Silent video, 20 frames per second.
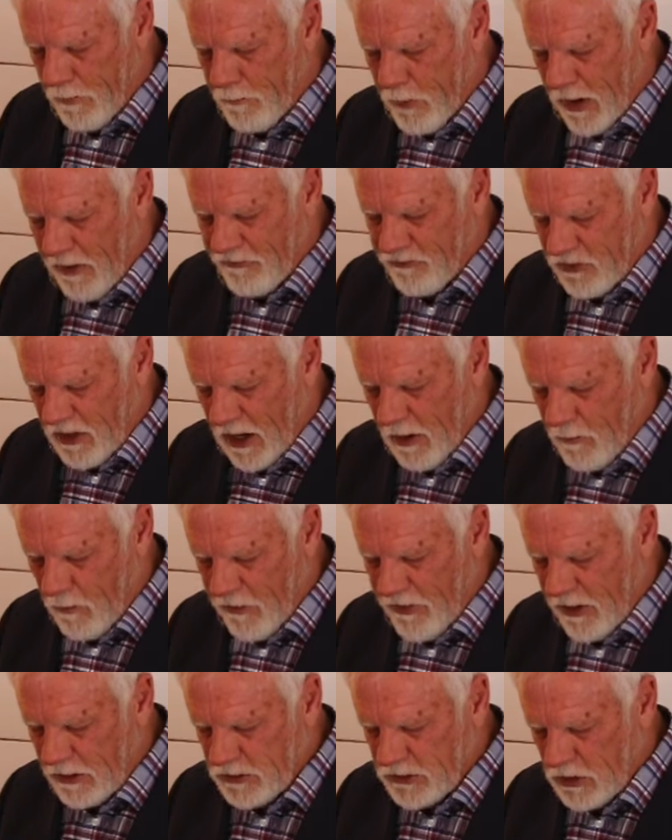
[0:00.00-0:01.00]
puffed up
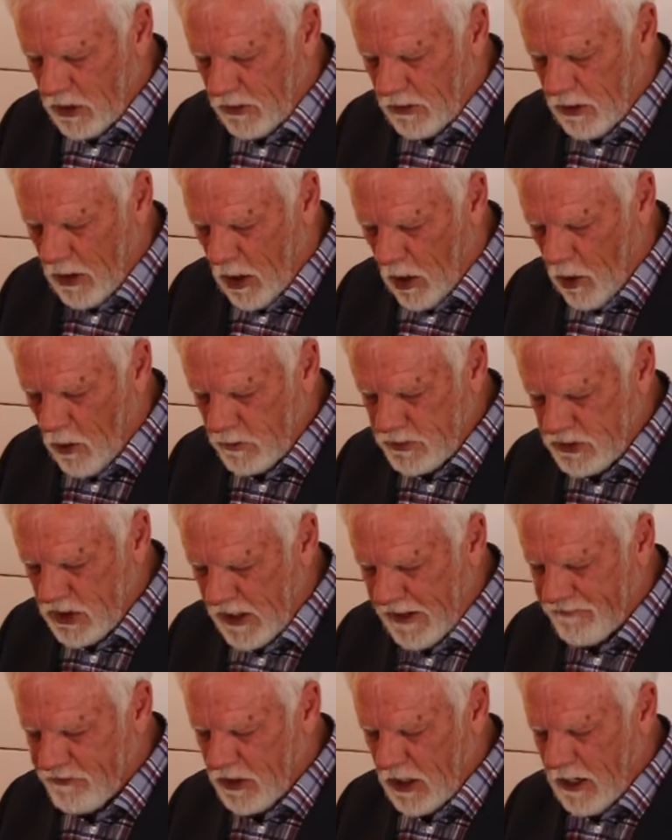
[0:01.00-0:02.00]
with uncertain hopes,
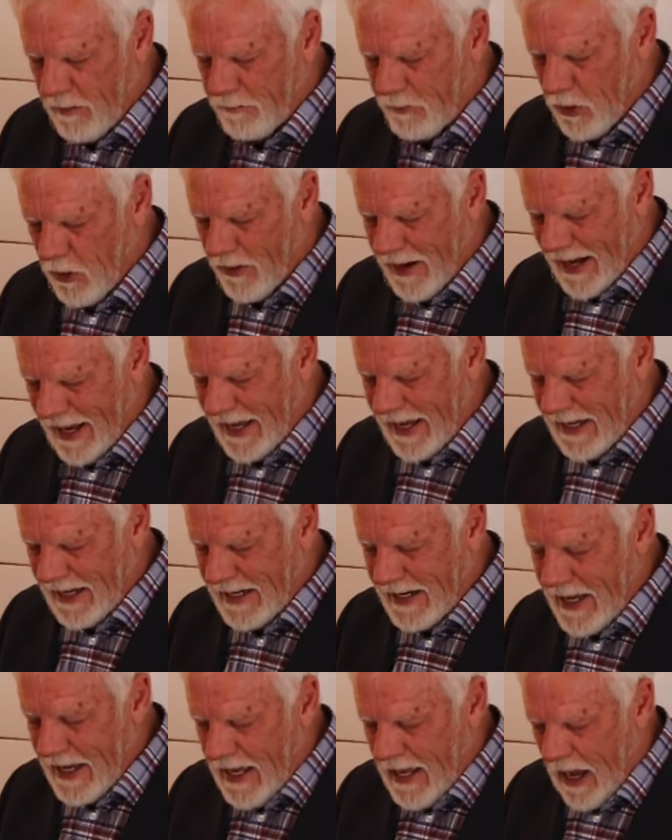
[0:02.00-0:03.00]
lifting up your
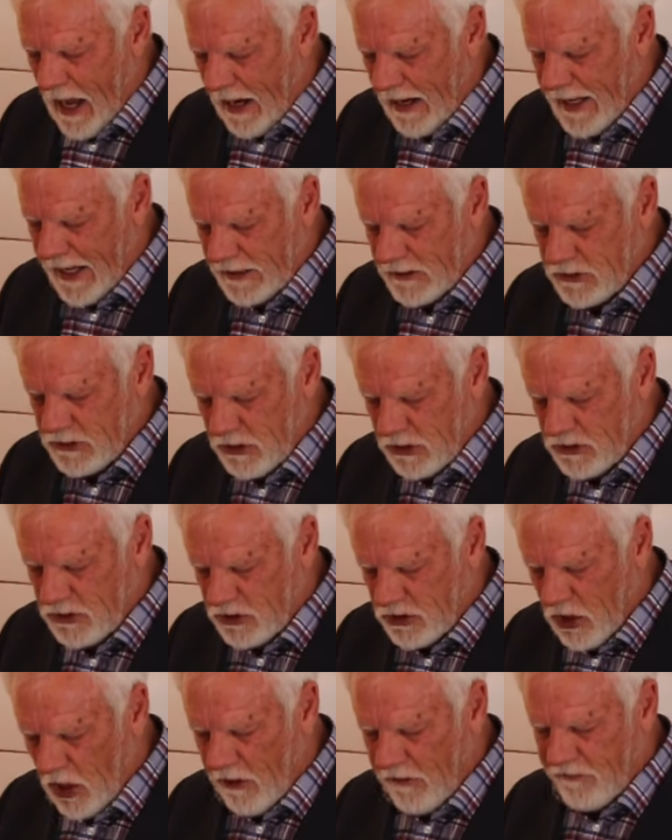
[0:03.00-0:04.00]
hand against the
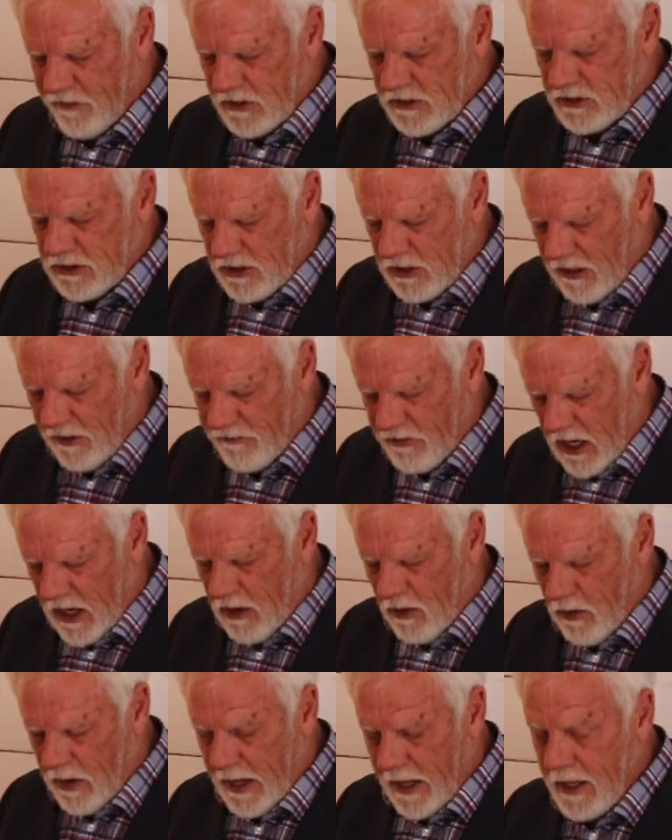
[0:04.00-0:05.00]
servants of
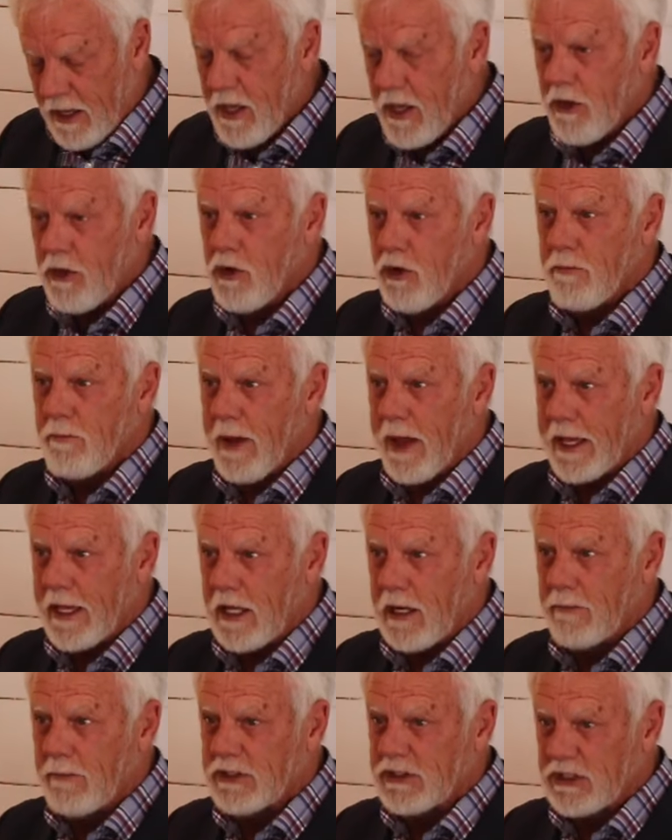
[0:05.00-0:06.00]
Yahweh. You're
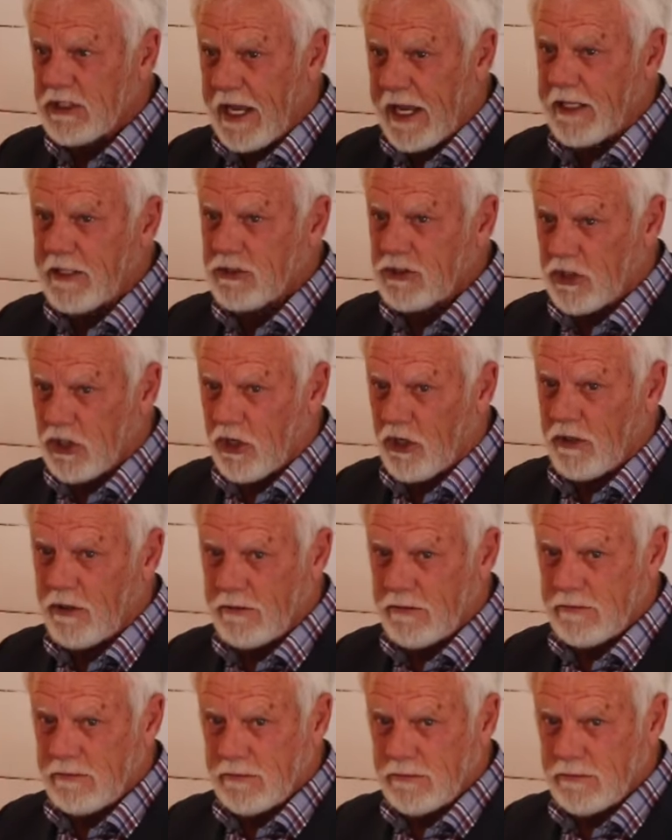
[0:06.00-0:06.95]
making a mistake, sir.